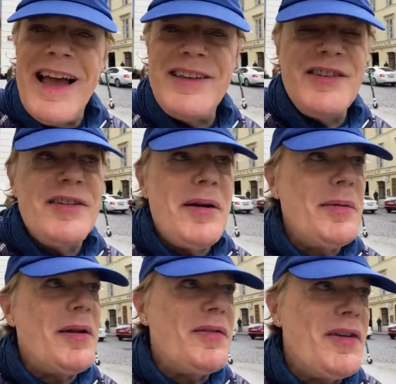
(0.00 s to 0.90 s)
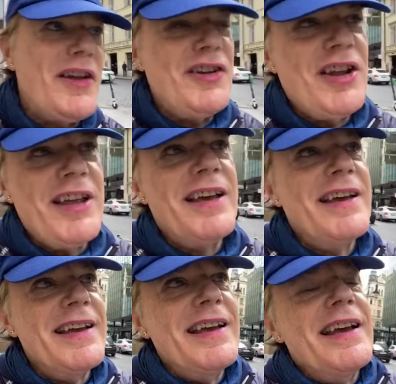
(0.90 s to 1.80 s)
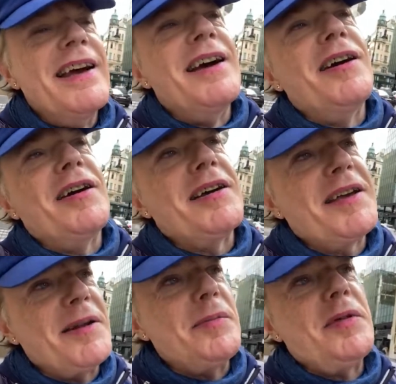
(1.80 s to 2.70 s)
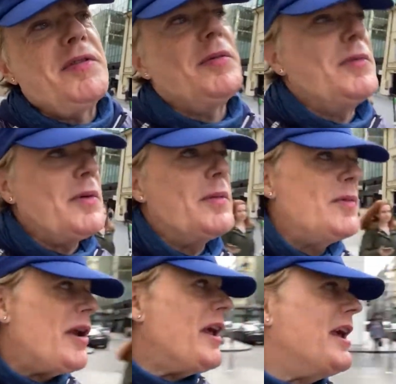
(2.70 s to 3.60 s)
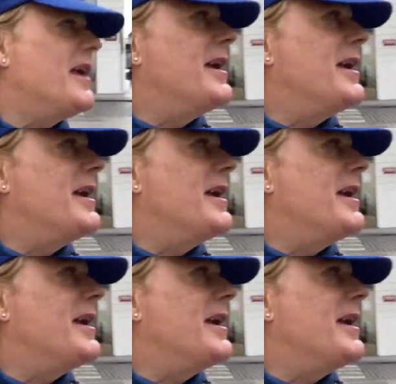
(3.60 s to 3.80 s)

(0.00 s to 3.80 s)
I cheer up when I finish. Oh, I'm kind of miserable when I'm running.